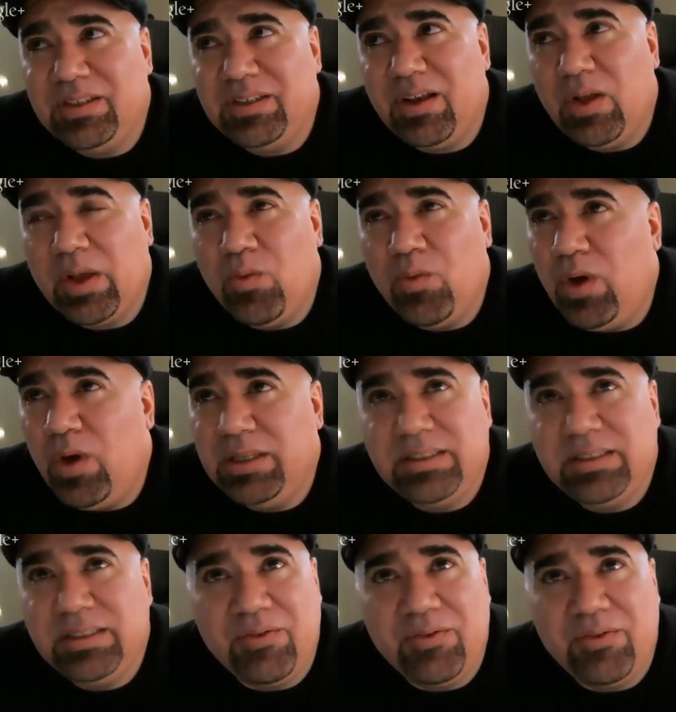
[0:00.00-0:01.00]
like once
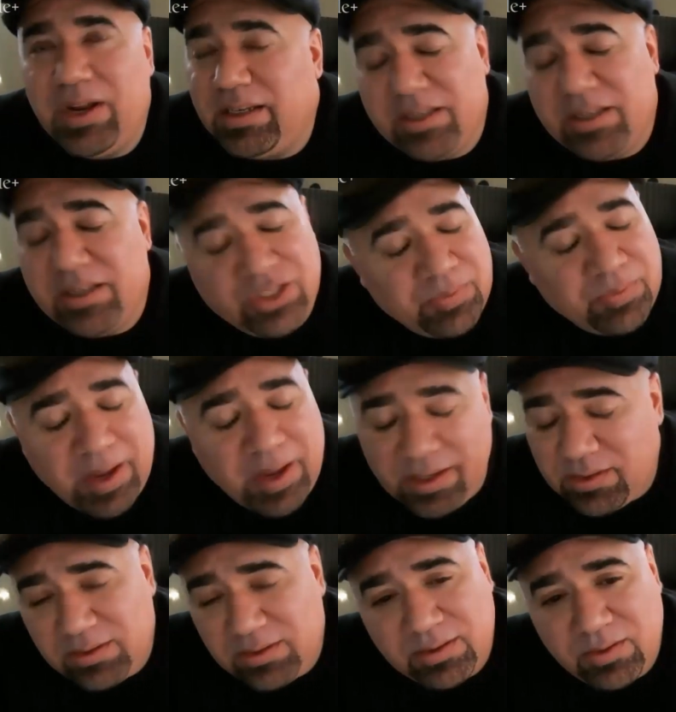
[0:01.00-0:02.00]
I rented a
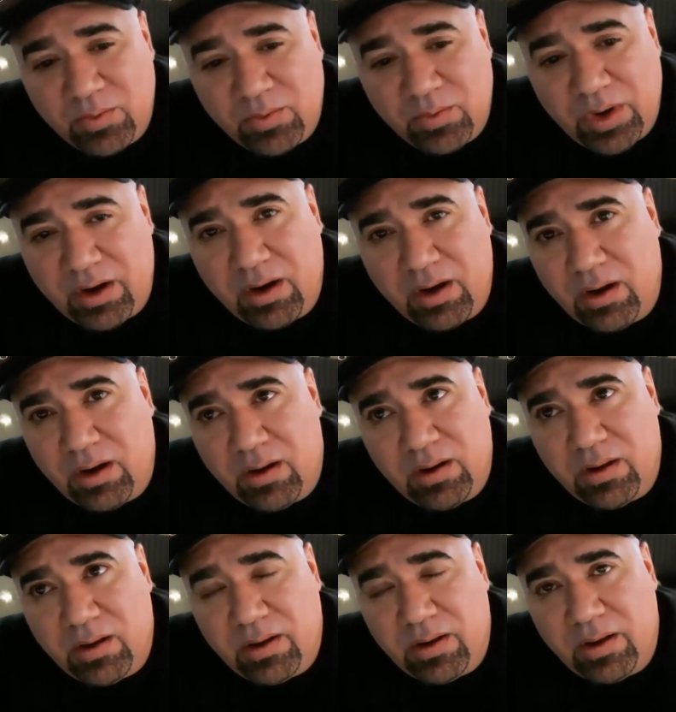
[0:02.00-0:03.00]
space where
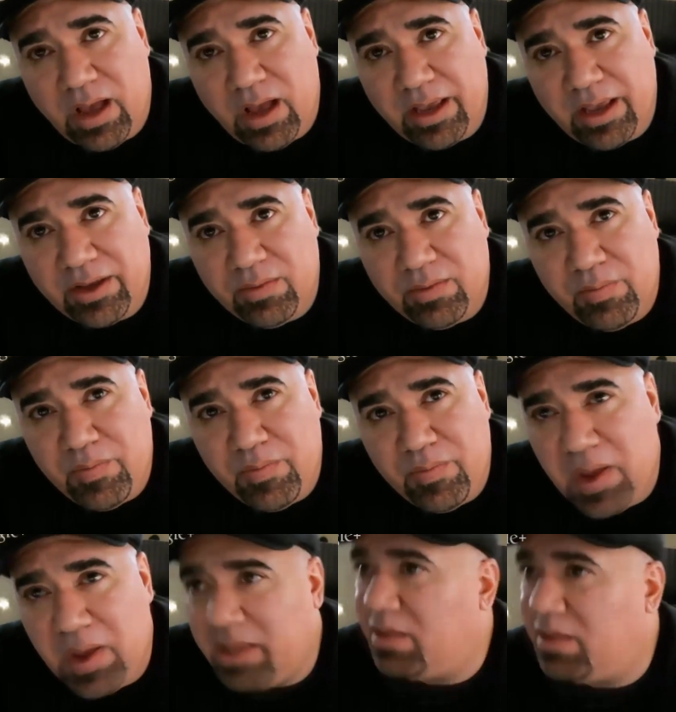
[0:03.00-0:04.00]
I could
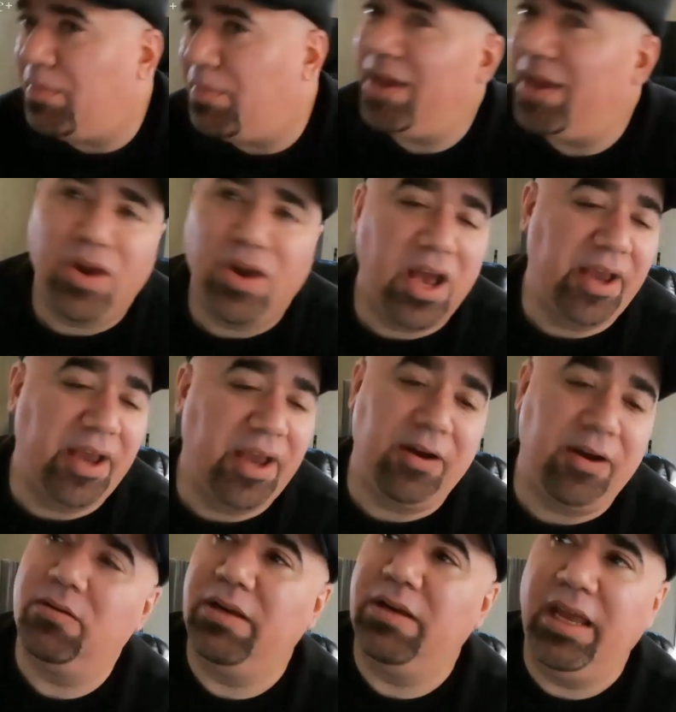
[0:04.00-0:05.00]
make the paper higher
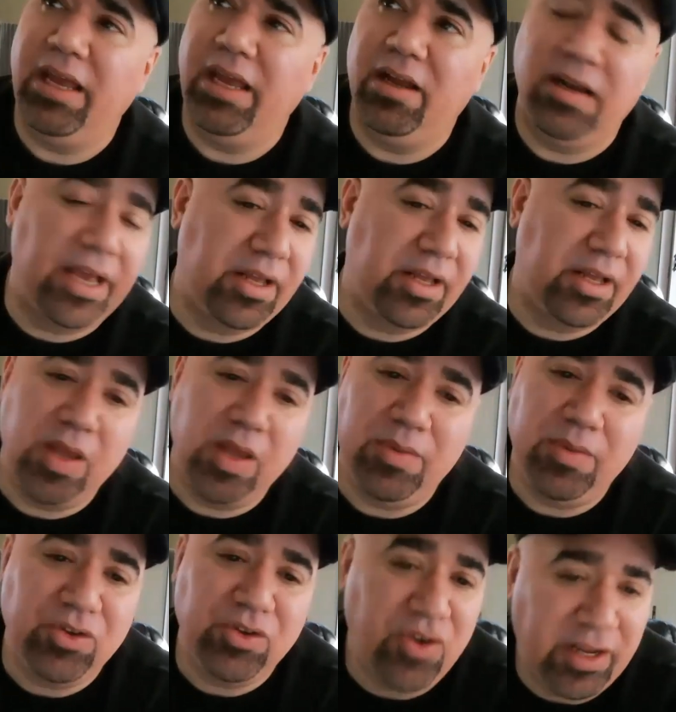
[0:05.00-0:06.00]
and I could
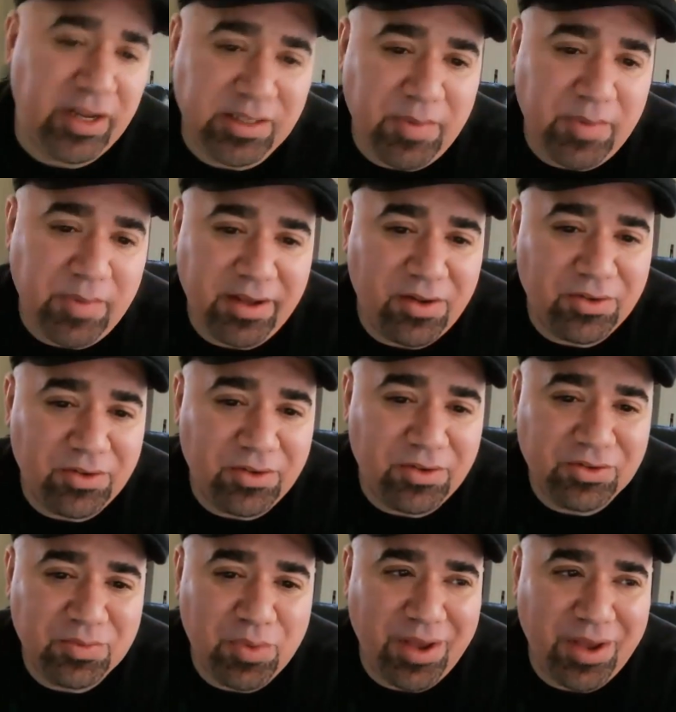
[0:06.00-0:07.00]
maybe try some
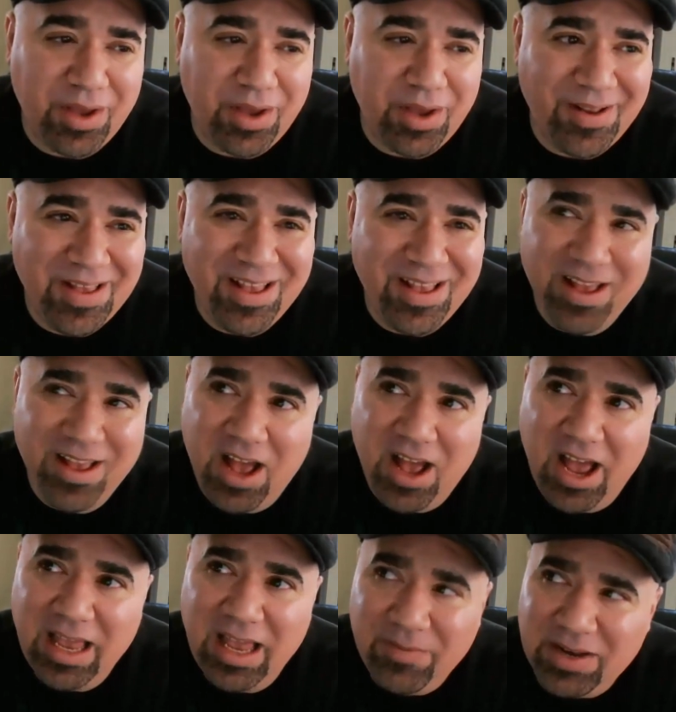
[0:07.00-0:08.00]
angles, but I
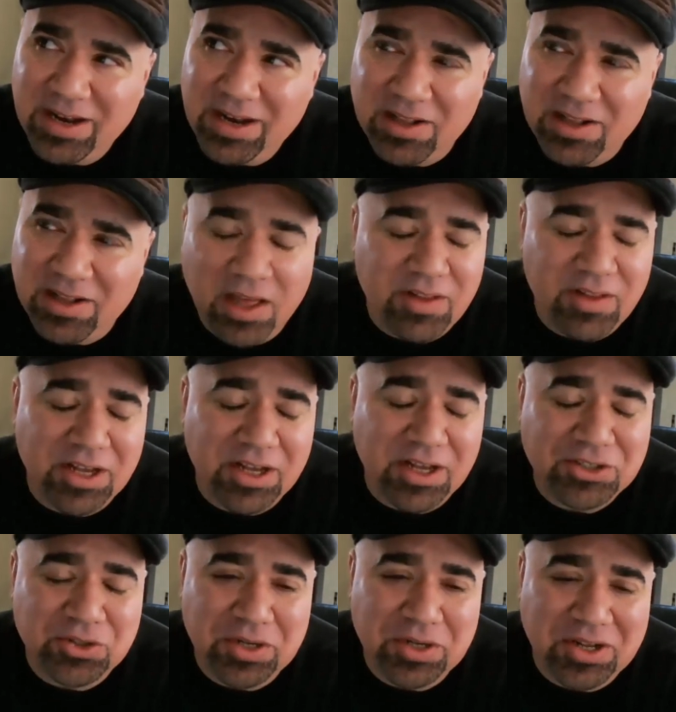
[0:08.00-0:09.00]
haven't had a lot of luck
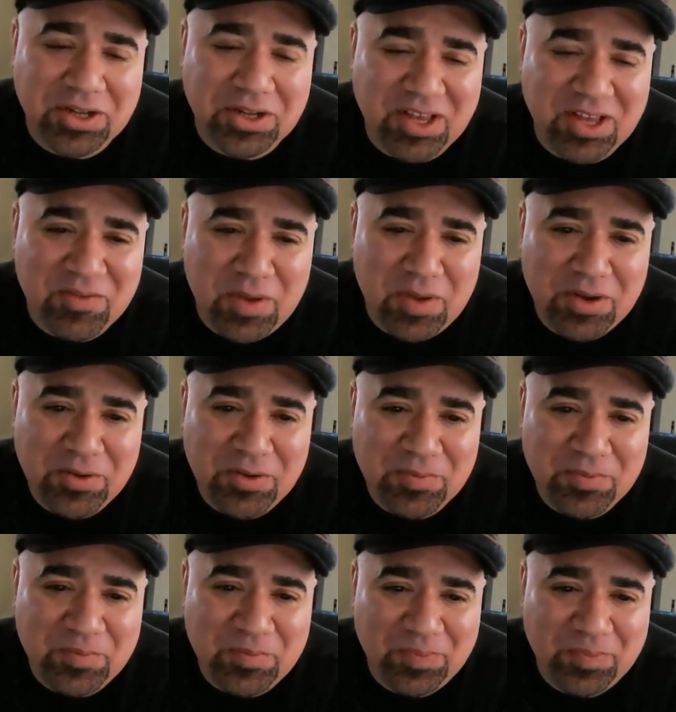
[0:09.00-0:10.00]
shooting outside of my
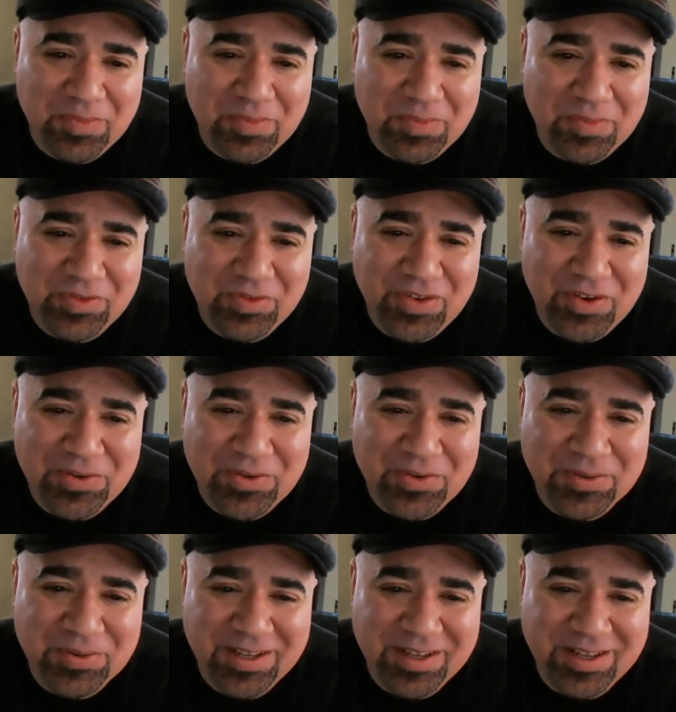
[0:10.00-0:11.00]
home. So
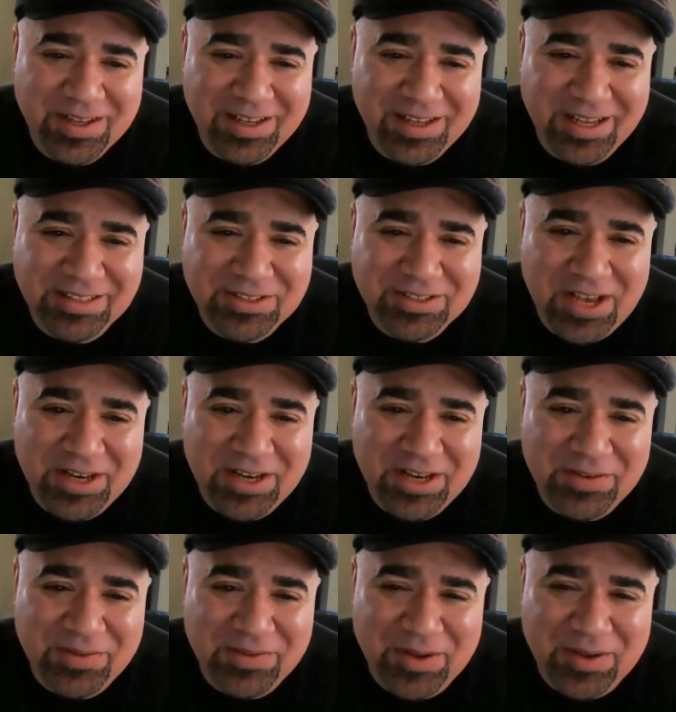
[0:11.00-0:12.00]
it's kind
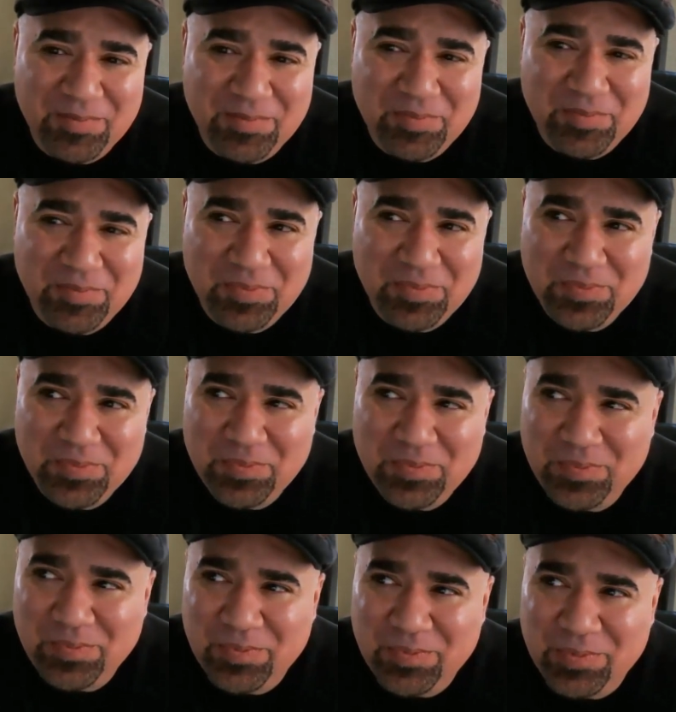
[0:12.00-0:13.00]
of
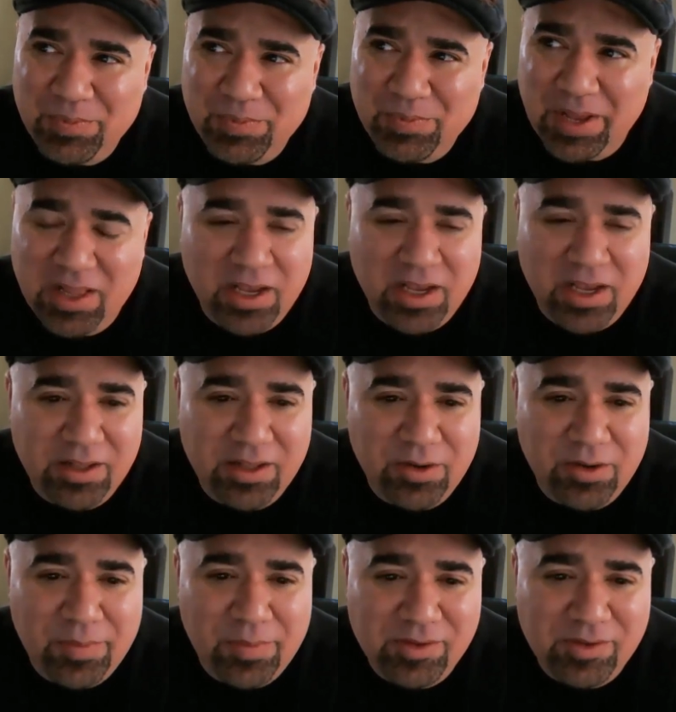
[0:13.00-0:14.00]
my lucky little
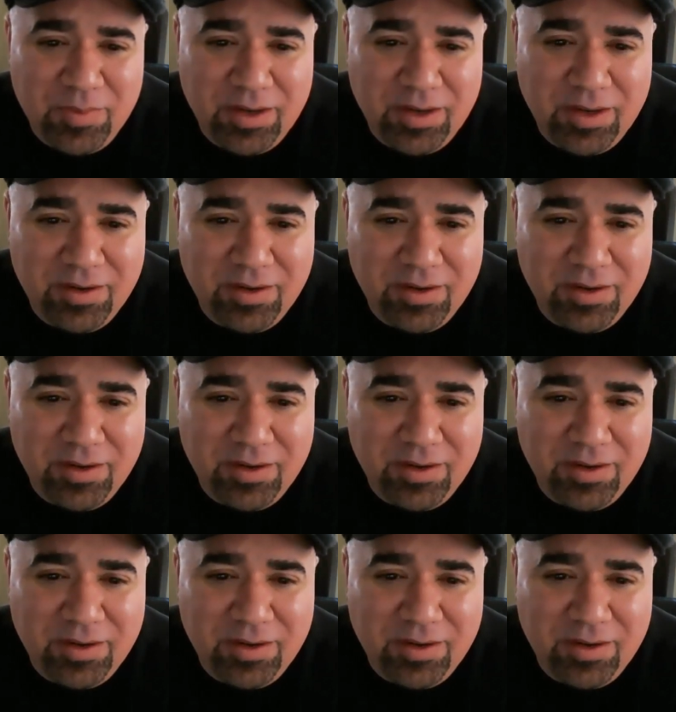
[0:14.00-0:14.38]
basement.